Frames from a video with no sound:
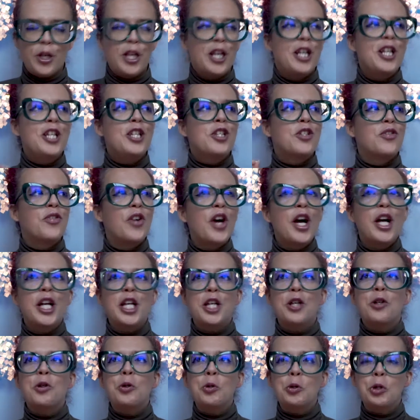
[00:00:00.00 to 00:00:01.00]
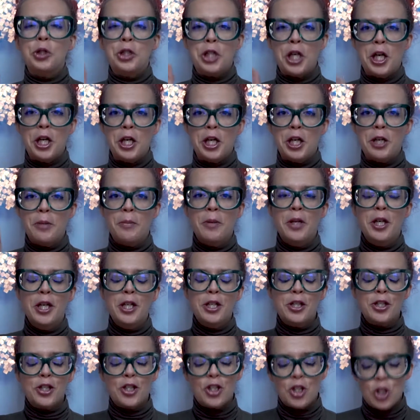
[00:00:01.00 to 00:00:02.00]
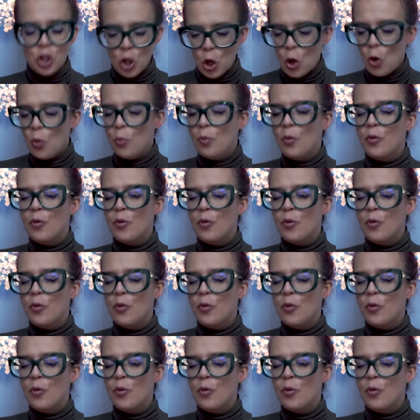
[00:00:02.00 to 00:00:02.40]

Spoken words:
And it's funny, all the time some